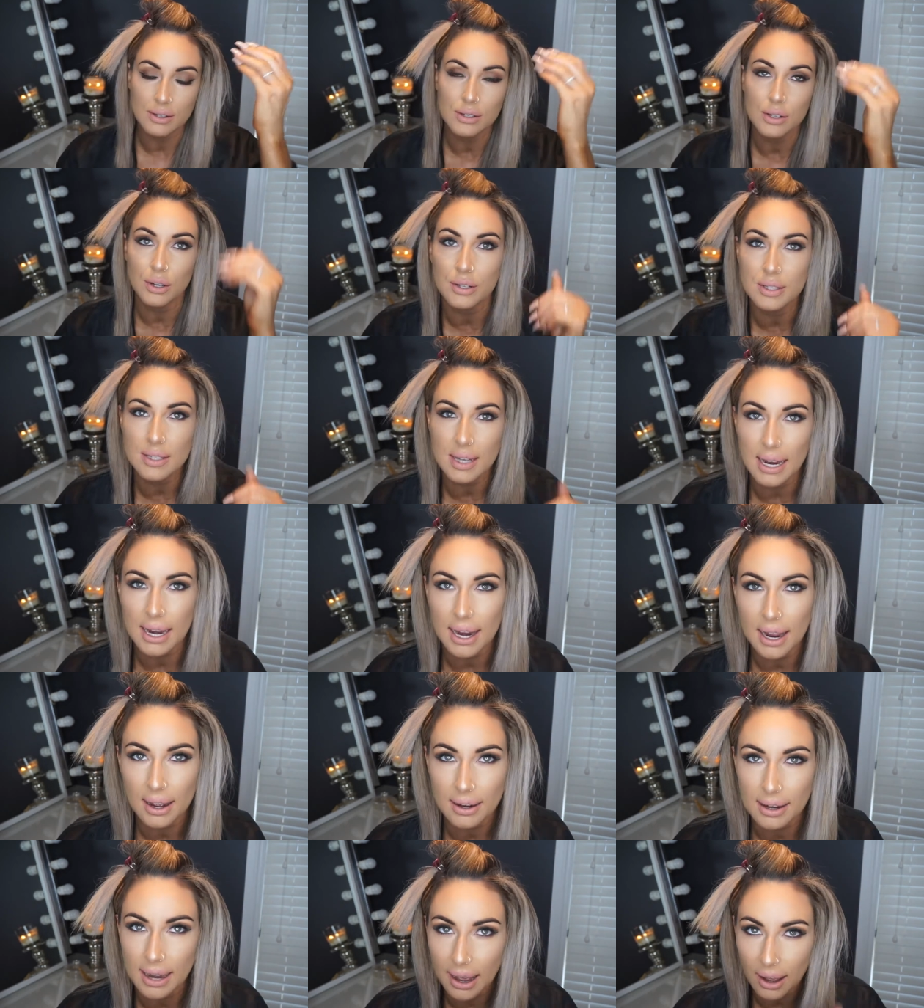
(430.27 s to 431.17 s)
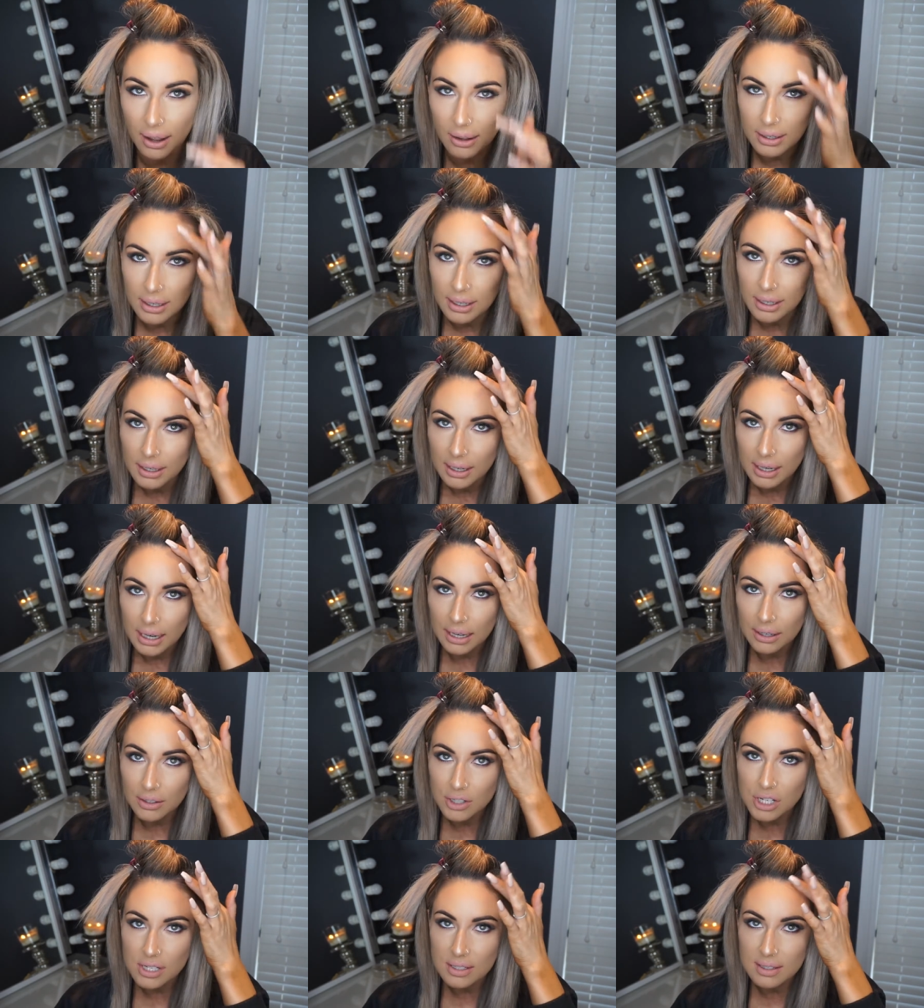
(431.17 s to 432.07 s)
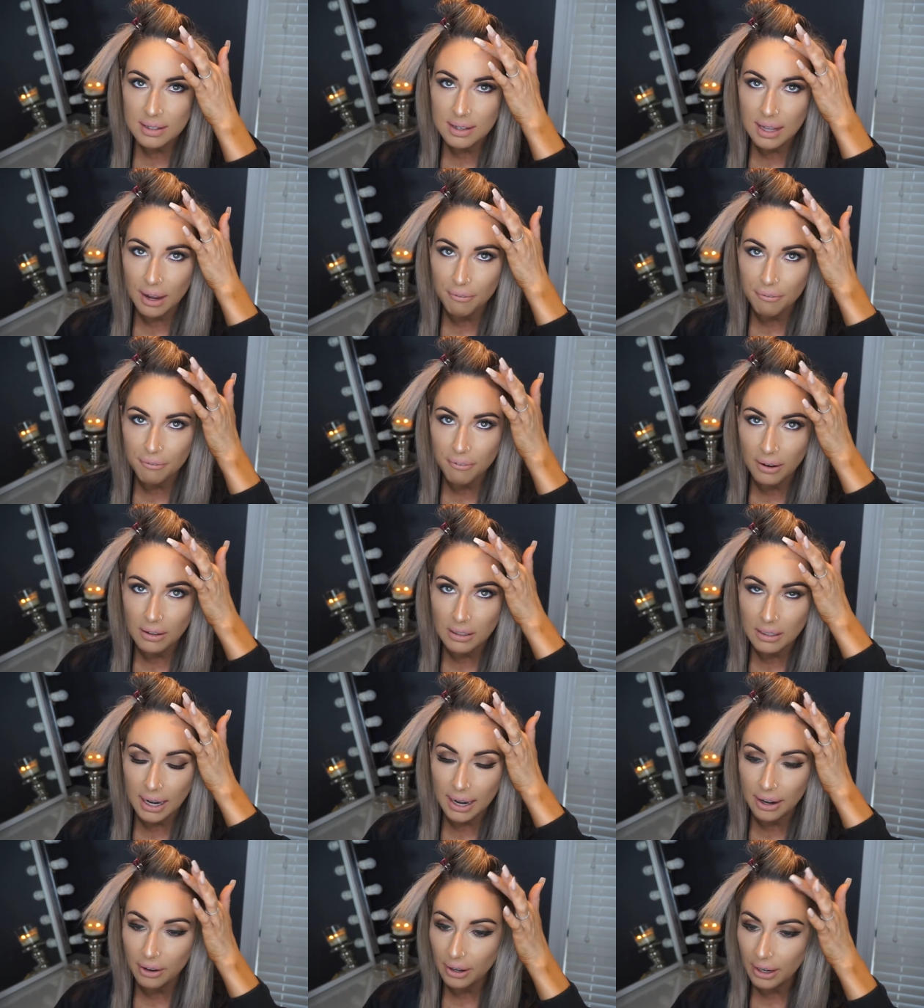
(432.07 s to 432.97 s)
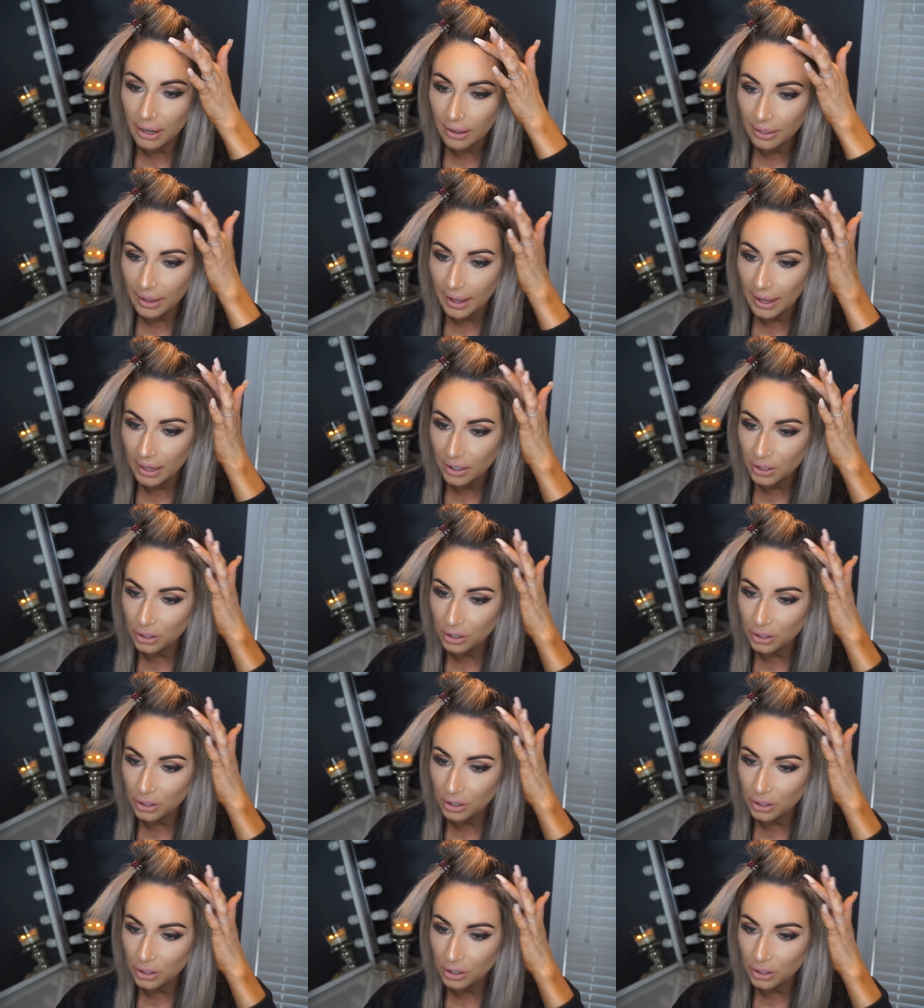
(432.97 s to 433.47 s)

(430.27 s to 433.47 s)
So see how now just at that front area there,